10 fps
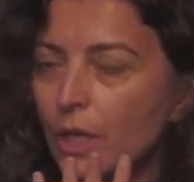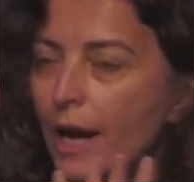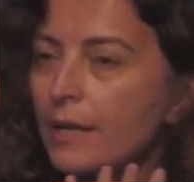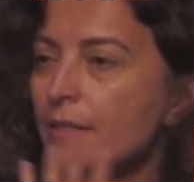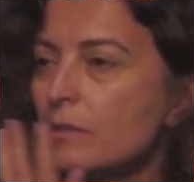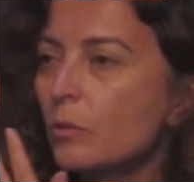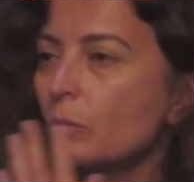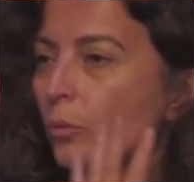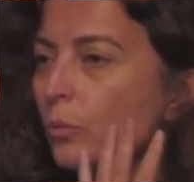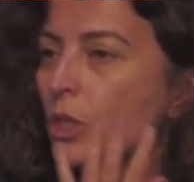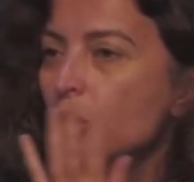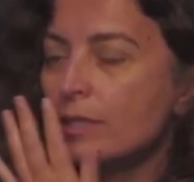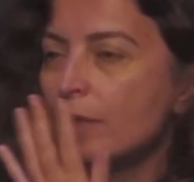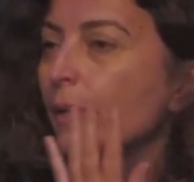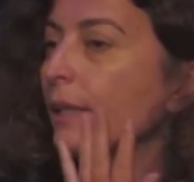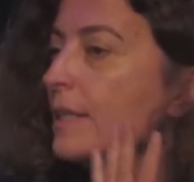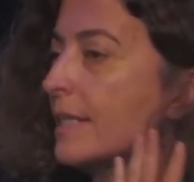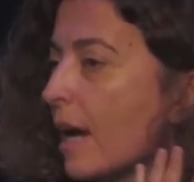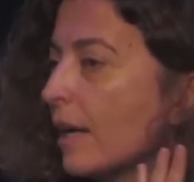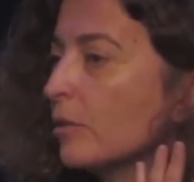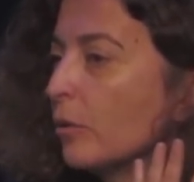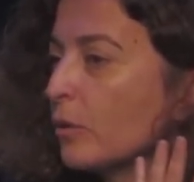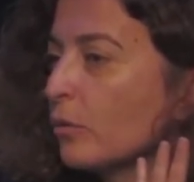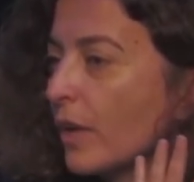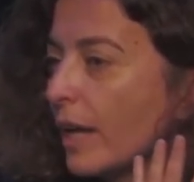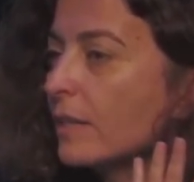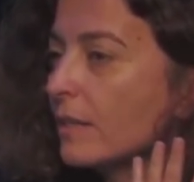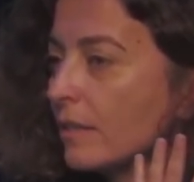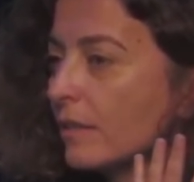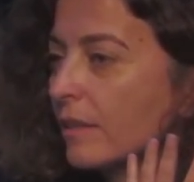asks you which is the better side of your face,